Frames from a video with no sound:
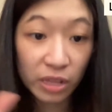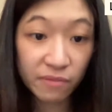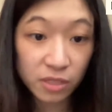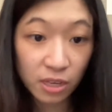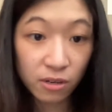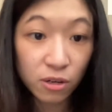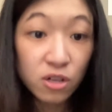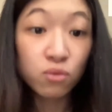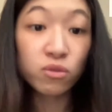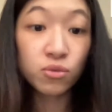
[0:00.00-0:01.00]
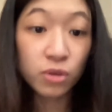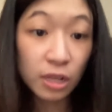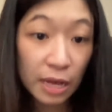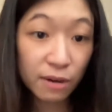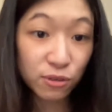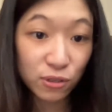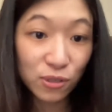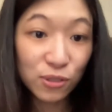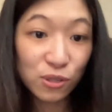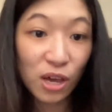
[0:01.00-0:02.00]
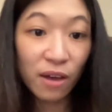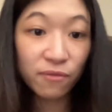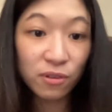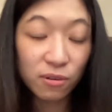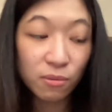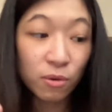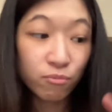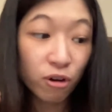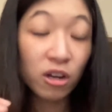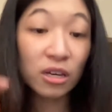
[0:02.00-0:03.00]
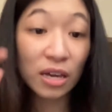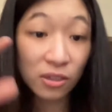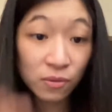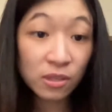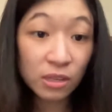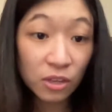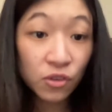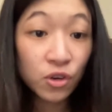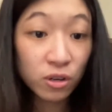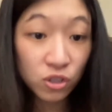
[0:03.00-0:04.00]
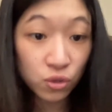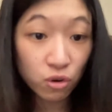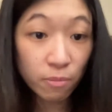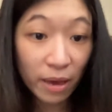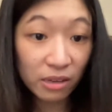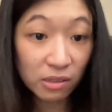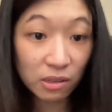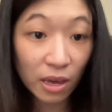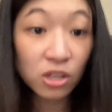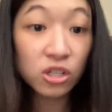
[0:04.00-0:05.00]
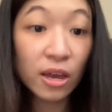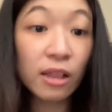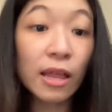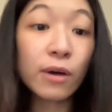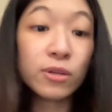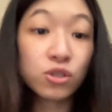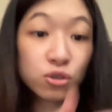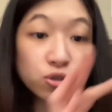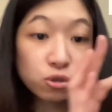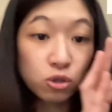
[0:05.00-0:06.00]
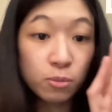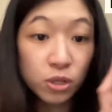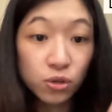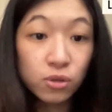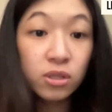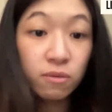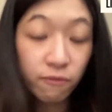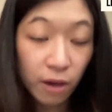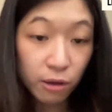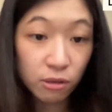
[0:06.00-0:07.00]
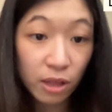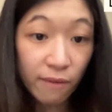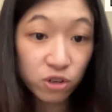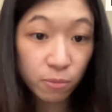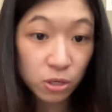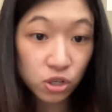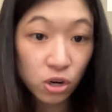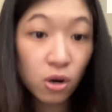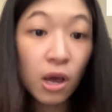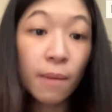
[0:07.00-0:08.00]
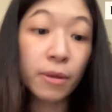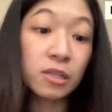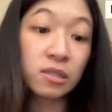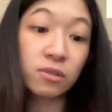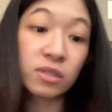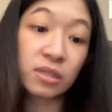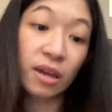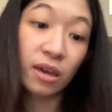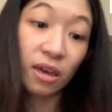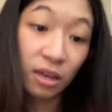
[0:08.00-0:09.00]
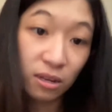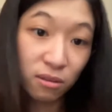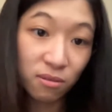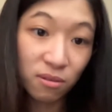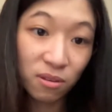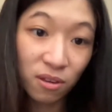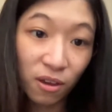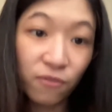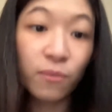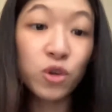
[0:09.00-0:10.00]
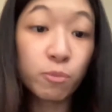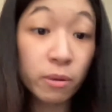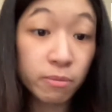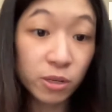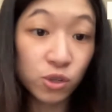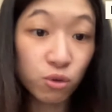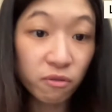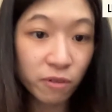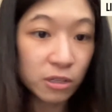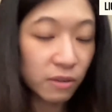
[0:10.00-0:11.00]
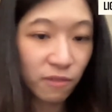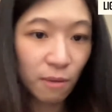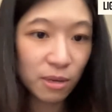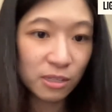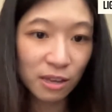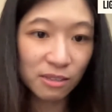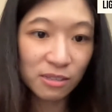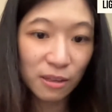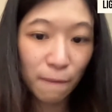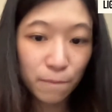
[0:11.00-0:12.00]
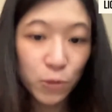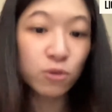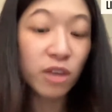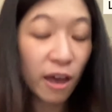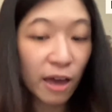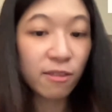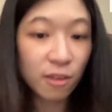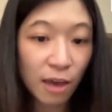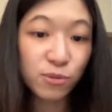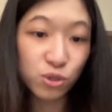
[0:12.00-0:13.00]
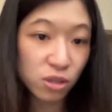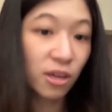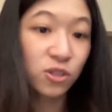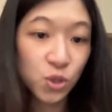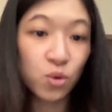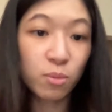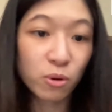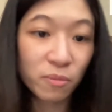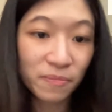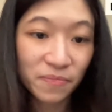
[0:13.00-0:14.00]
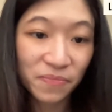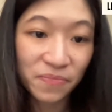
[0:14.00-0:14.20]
for Livescale, which will allow you to have the product in your store backstage that allow it to be used via the live shopping show, but it still stay hidden from your public storefront, if that makes sense. So yeah, I think absolutely that's doable.